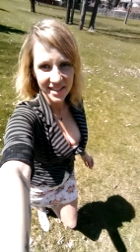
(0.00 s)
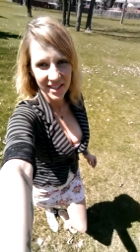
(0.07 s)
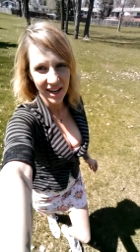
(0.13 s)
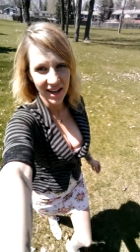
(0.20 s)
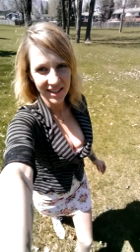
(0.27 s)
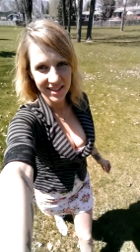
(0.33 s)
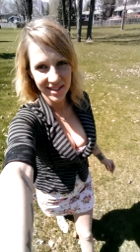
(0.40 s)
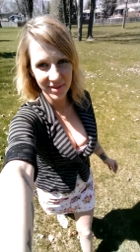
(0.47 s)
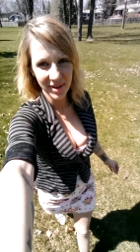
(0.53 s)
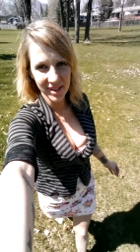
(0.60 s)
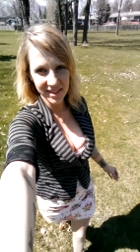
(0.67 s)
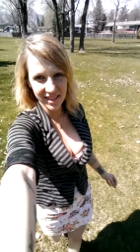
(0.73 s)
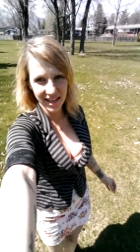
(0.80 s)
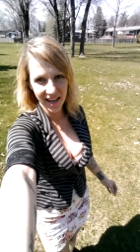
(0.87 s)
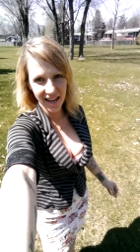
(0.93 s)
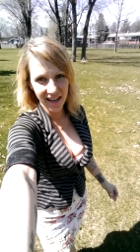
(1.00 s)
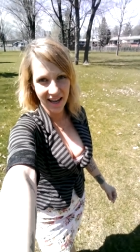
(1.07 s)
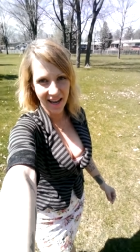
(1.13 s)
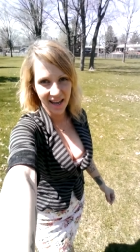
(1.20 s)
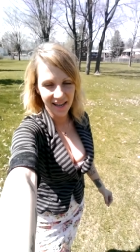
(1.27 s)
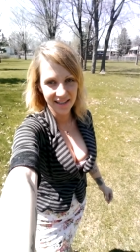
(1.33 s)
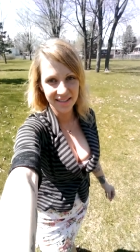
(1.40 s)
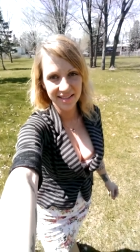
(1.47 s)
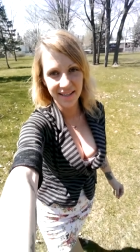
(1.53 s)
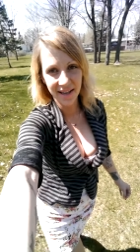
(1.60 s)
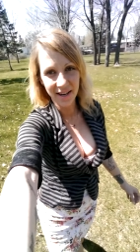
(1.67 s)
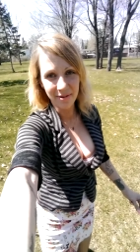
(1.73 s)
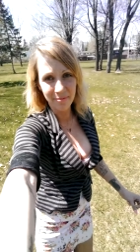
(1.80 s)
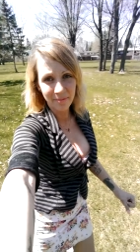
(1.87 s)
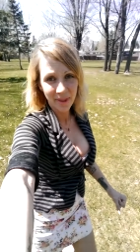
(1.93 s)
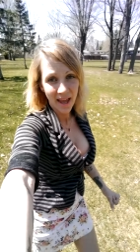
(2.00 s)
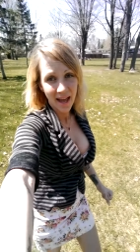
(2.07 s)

to talk to you all today and um,